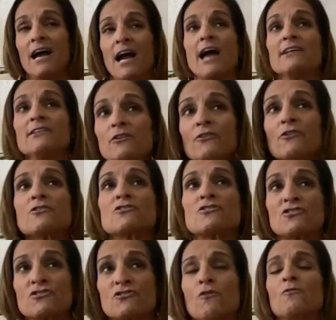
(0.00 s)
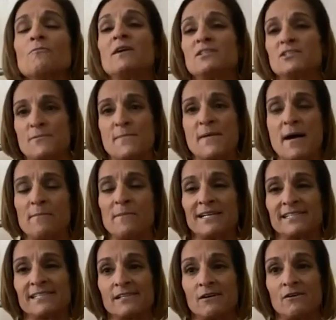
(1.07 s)
I learned so much about
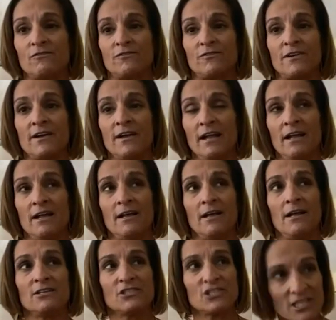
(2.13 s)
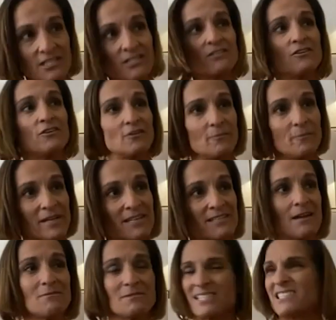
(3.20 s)
myself just because
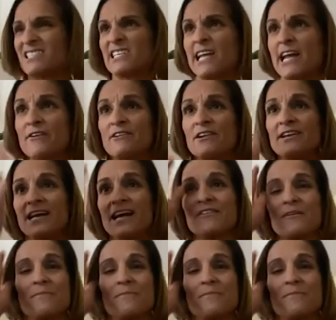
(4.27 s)
I was scared to death.